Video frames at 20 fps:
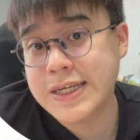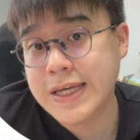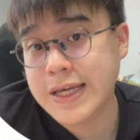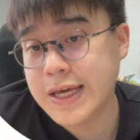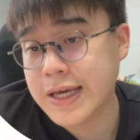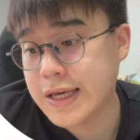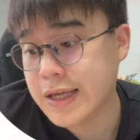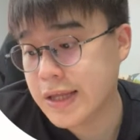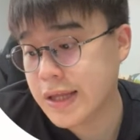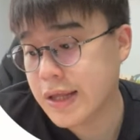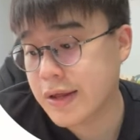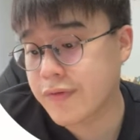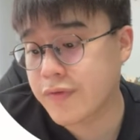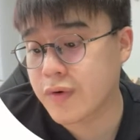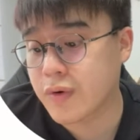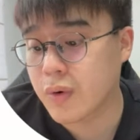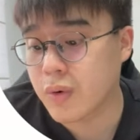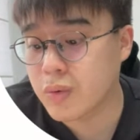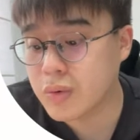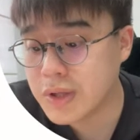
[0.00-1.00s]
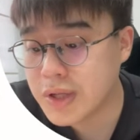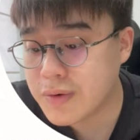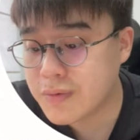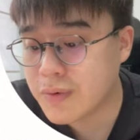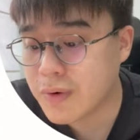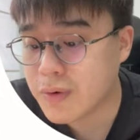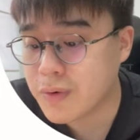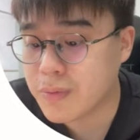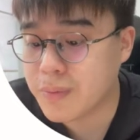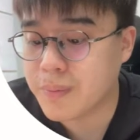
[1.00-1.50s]
Okay, if you only
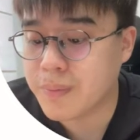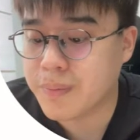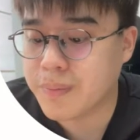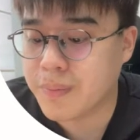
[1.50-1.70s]
wrote